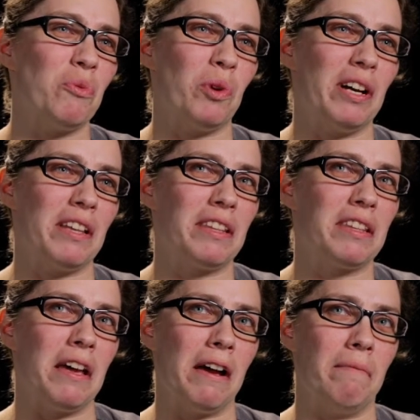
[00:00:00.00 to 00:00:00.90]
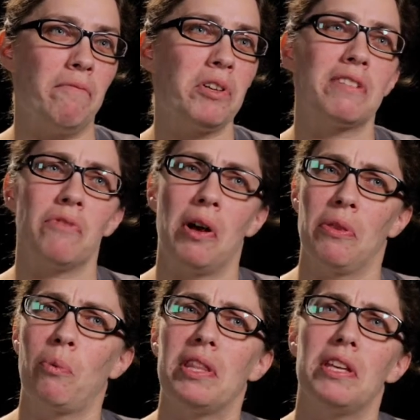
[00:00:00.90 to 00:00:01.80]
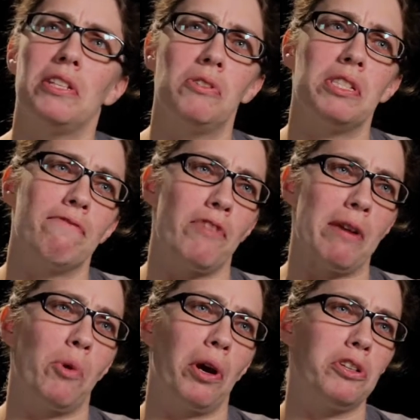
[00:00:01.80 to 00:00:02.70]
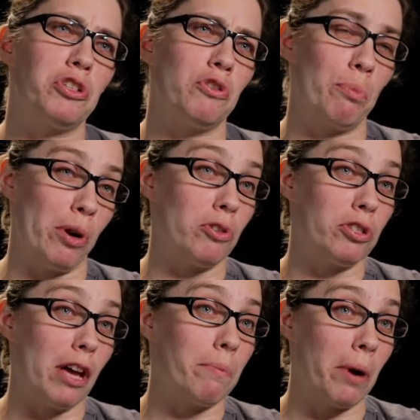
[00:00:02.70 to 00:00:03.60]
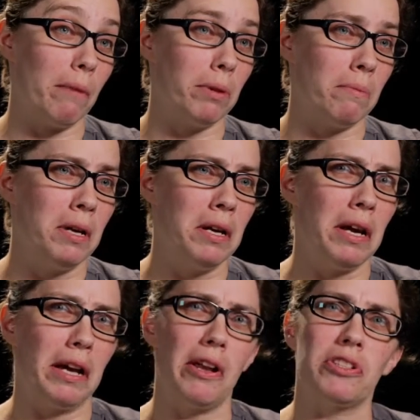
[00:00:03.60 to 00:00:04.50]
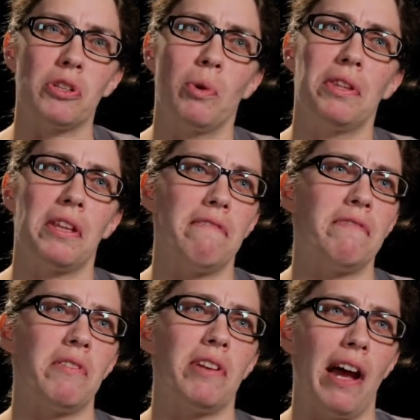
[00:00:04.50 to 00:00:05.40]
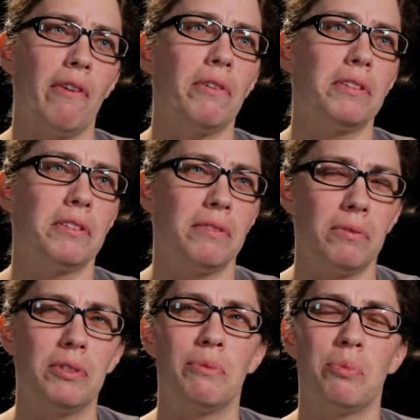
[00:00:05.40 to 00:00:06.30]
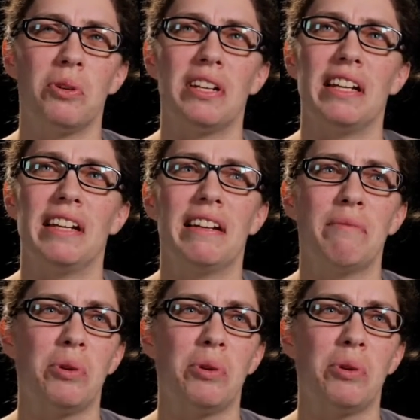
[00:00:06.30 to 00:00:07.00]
with, first of all, the way they used the framework to approach that problem, and also what they found out was pretty